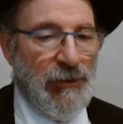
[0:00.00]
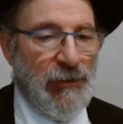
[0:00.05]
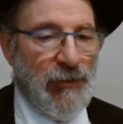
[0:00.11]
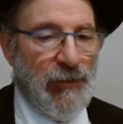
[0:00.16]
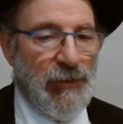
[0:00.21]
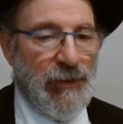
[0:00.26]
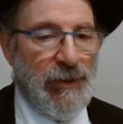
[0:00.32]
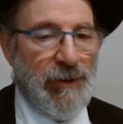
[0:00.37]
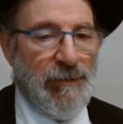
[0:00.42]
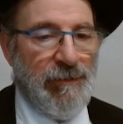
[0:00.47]

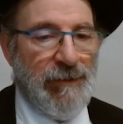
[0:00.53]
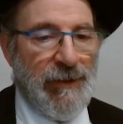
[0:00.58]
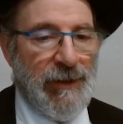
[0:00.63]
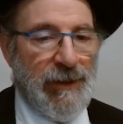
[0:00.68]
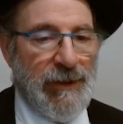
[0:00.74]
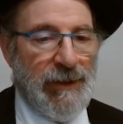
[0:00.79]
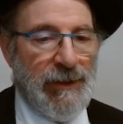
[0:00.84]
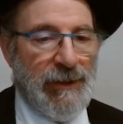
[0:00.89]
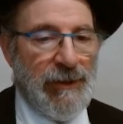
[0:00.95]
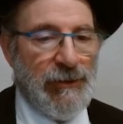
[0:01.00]
we
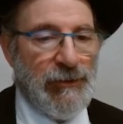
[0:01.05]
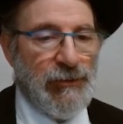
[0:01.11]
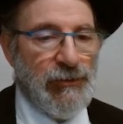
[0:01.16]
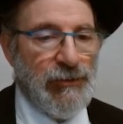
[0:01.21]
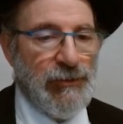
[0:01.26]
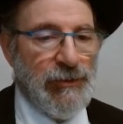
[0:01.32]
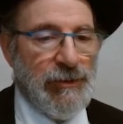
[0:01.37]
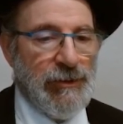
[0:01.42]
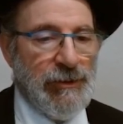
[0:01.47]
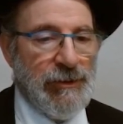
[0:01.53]
play
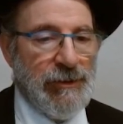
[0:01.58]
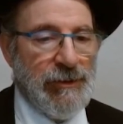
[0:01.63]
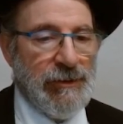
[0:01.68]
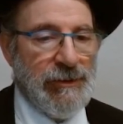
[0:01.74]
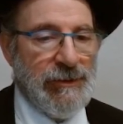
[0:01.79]
rook